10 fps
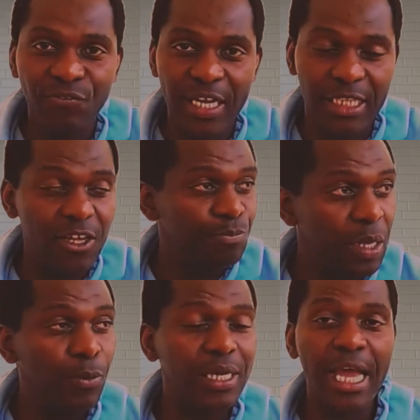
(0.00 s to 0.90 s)
If people
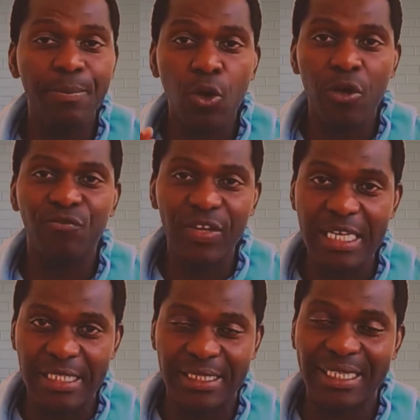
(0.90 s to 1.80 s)
can be convinced
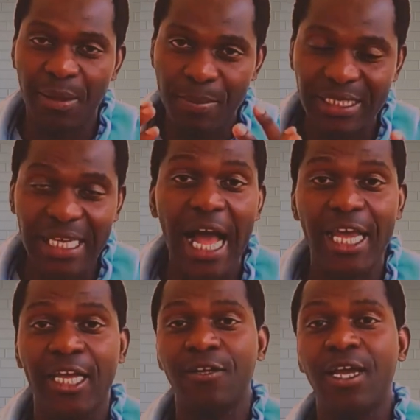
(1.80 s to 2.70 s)
that the Messiah
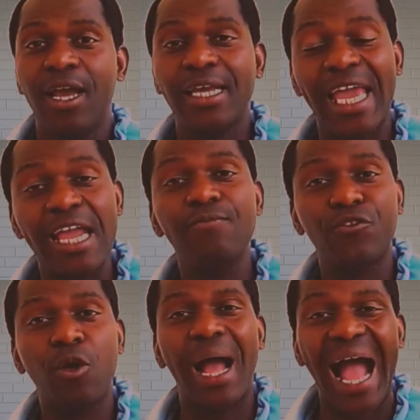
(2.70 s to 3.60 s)
came from
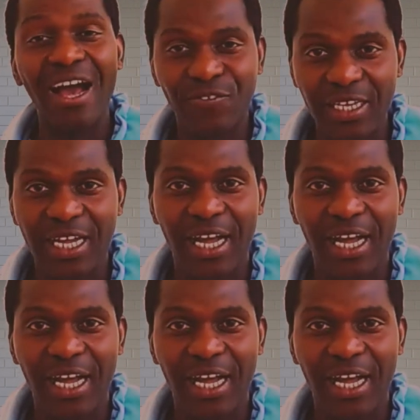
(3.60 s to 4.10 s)
Africa,